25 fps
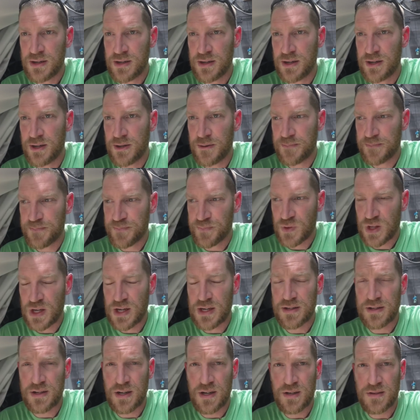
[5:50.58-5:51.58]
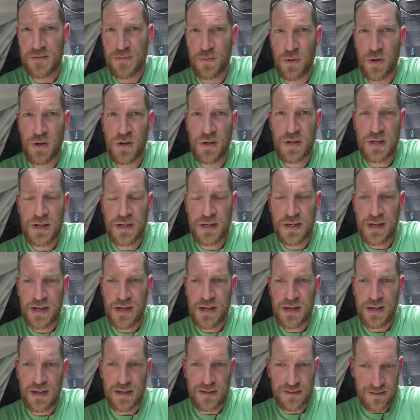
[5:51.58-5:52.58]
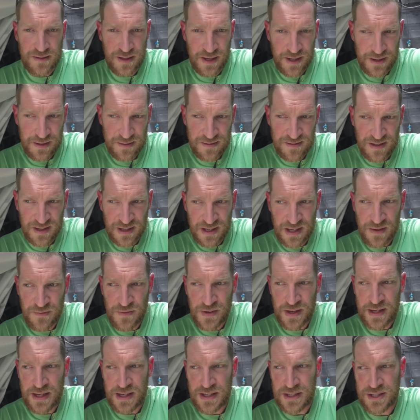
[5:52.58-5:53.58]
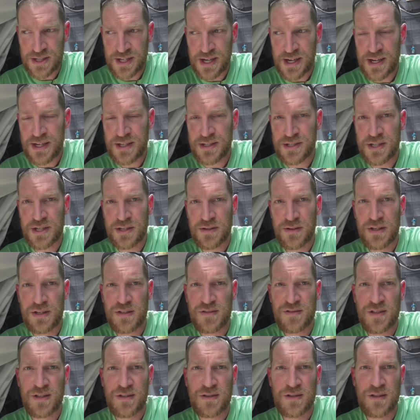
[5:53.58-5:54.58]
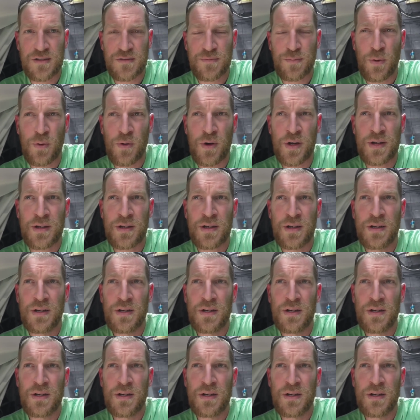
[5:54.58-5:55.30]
um, it does work. It's not a significant change, at least at this point.